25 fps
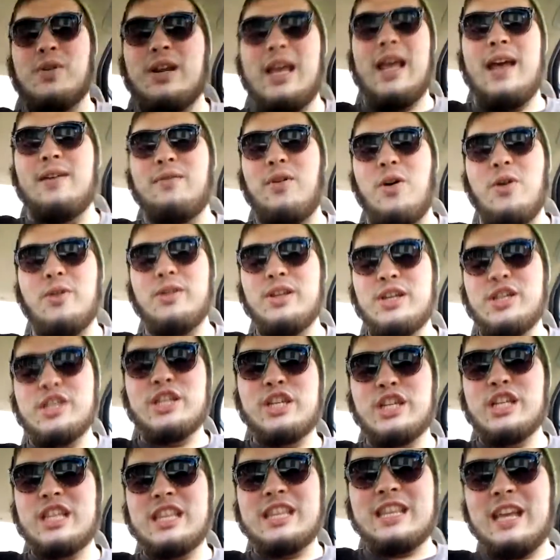to have all this
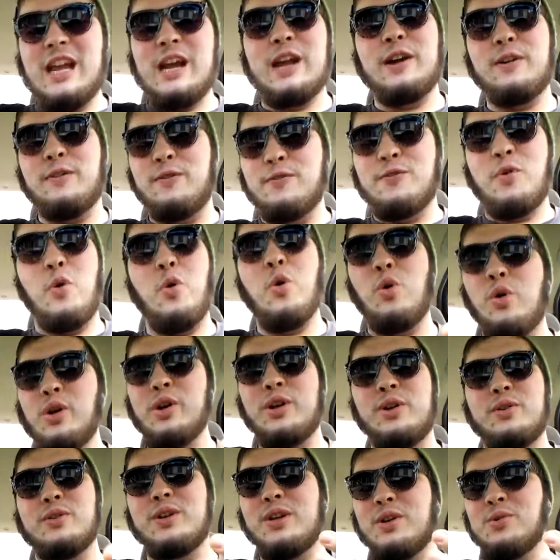shit there for
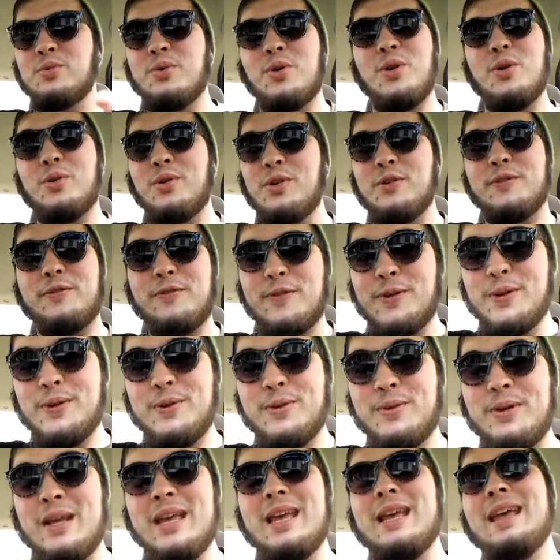you to grow your
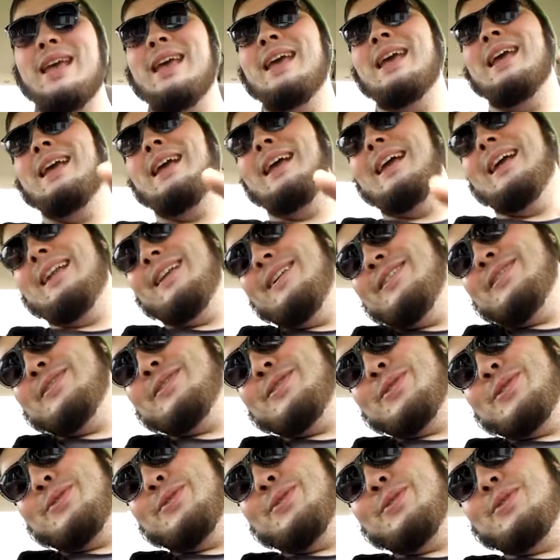food. And here's
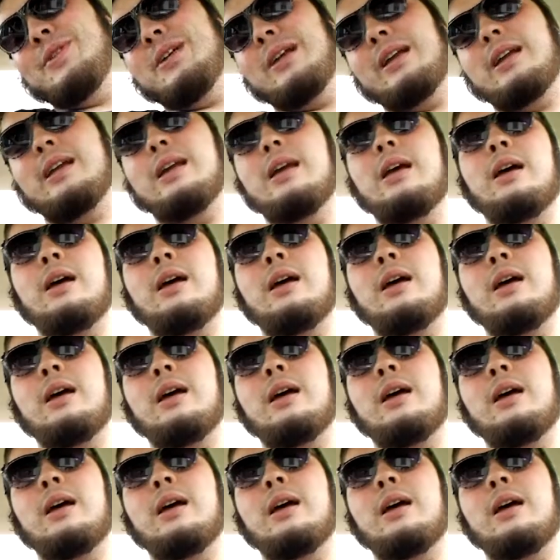the cool thing.